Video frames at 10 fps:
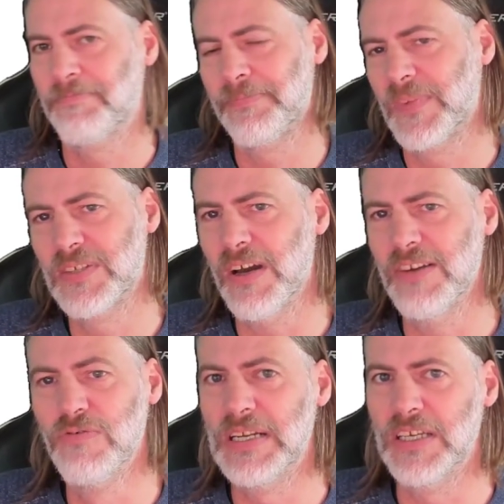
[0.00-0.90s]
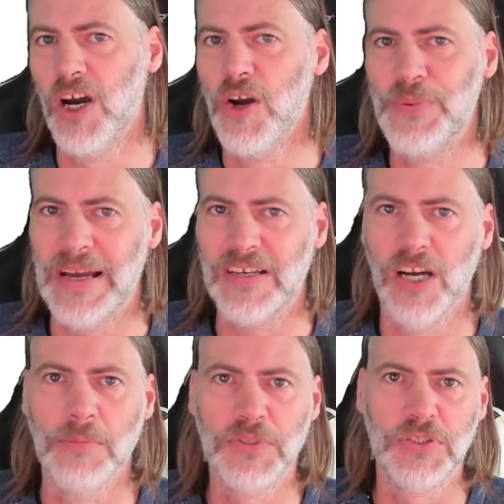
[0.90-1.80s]
So I really hope that
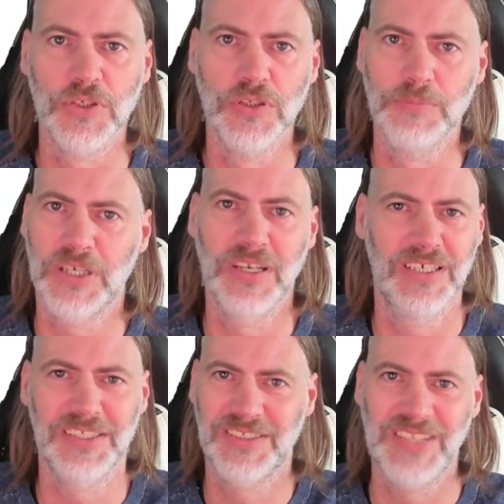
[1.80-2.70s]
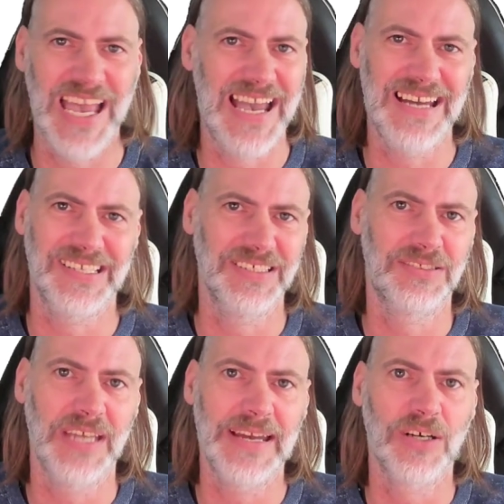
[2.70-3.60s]
comes soon because that is
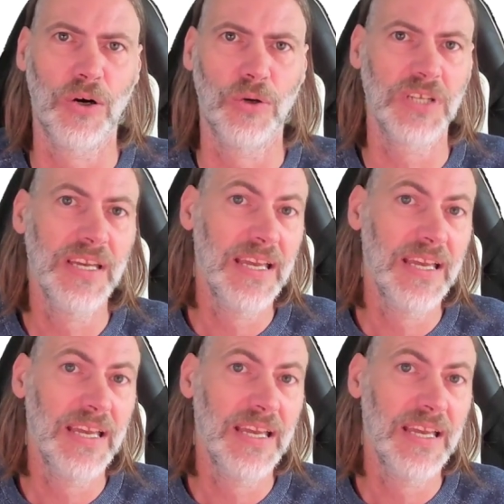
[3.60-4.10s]
dead old.